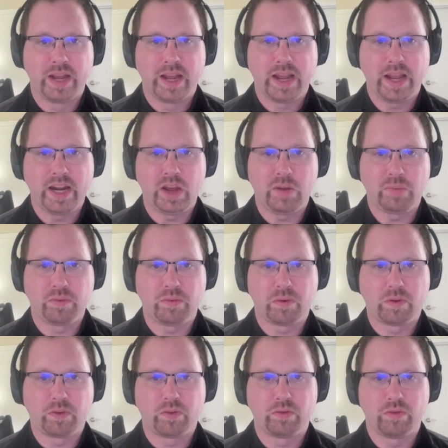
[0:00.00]
and helps
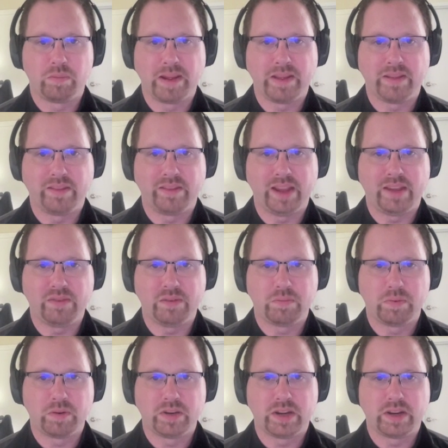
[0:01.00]
workers remain safe and
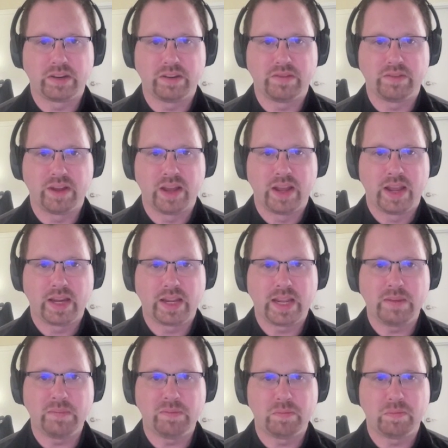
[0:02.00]
productive and
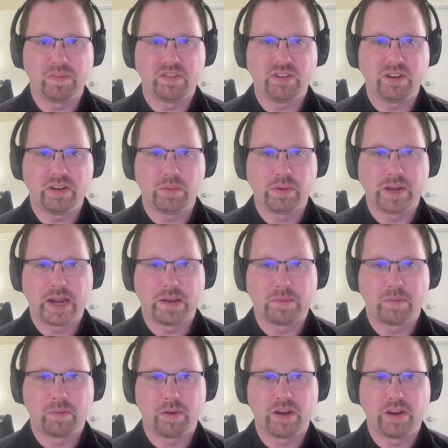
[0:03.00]
keeps machinery
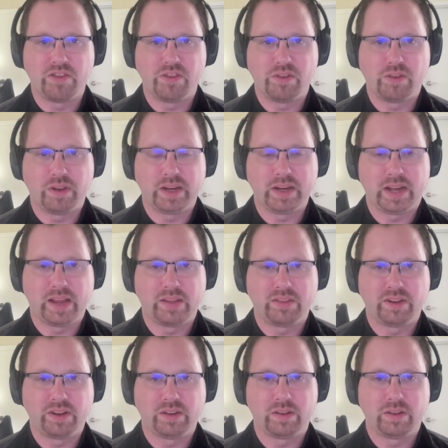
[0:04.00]
operational and
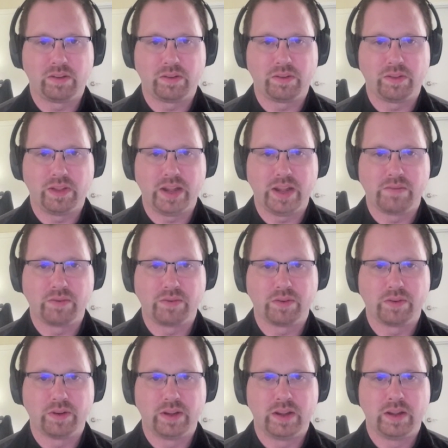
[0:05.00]
lasting longer than
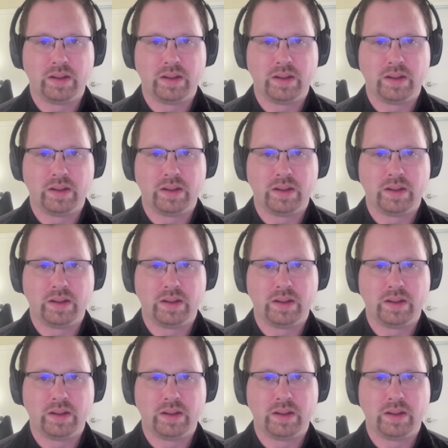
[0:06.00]
ever.